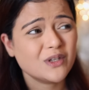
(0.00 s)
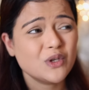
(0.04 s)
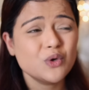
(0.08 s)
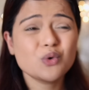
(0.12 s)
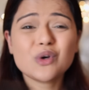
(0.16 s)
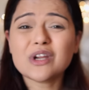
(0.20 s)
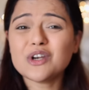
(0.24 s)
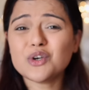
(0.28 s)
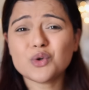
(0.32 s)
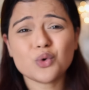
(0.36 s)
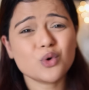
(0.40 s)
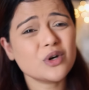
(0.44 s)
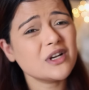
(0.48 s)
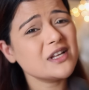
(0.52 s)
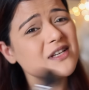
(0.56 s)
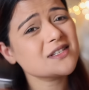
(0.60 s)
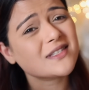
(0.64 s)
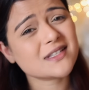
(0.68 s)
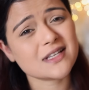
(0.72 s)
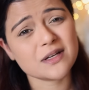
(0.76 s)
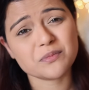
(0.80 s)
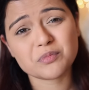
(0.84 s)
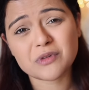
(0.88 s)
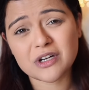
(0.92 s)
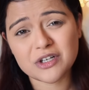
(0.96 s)
You can totally
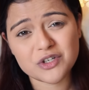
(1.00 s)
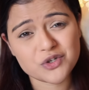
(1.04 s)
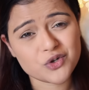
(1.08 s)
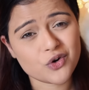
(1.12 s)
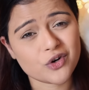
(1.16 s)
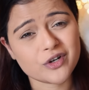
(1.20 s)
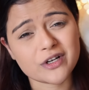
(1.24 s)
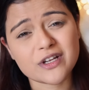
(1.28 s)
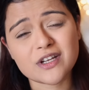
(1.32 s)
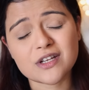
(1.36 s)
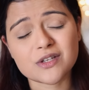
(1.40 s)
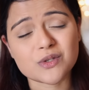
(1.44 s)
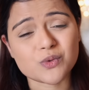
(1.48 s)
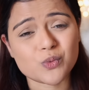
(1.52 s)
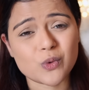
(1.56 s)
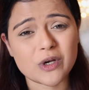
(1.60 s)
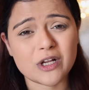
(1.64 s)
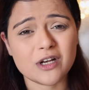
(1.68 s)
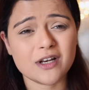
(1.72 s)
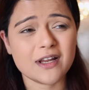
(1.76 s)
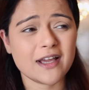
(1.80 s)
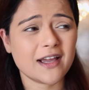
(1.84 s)
skip contouring as well.